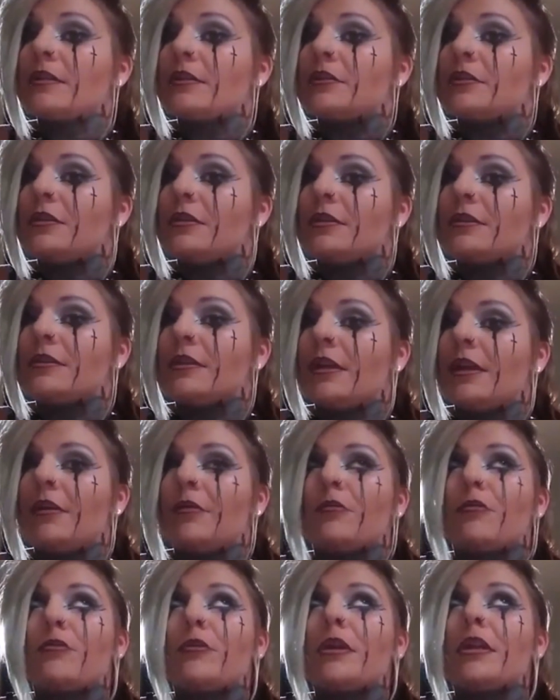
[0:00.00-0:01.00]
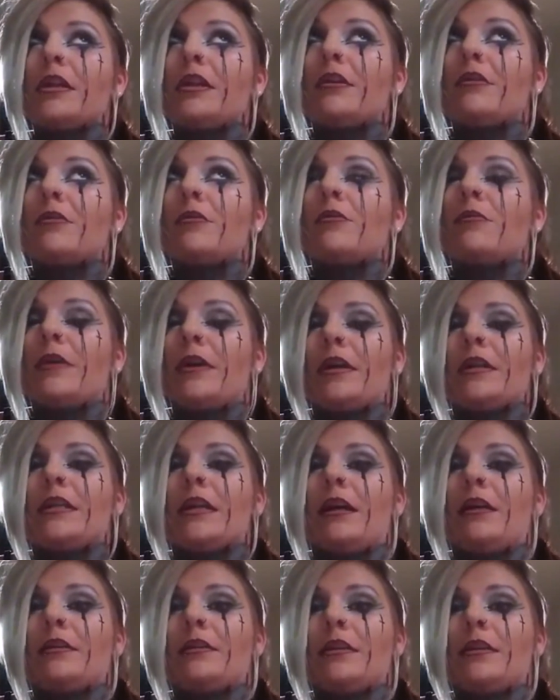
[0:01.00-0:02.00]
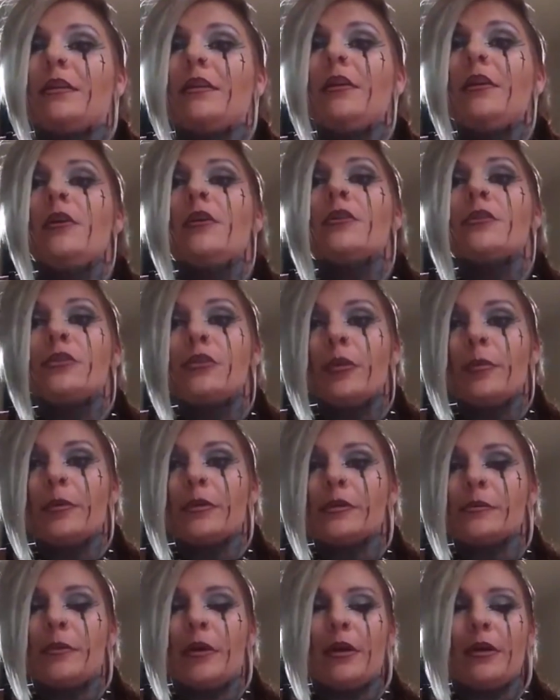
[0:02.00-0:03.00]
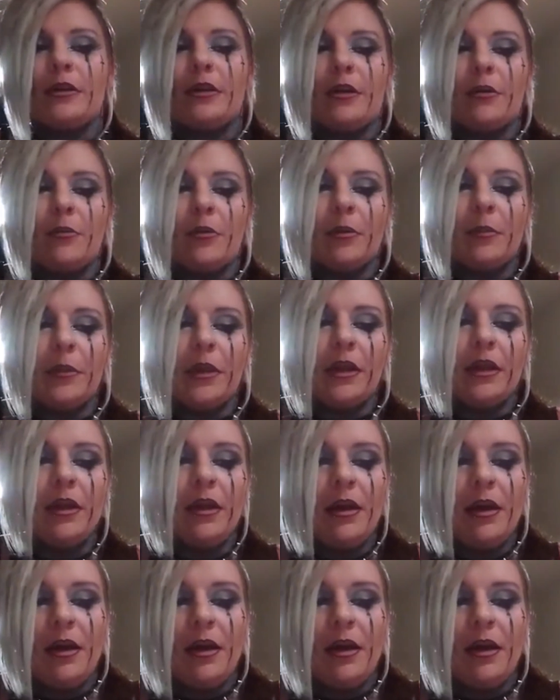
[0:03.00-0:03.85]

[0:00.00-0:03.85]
She's a really cool, very talented, super smart young woman.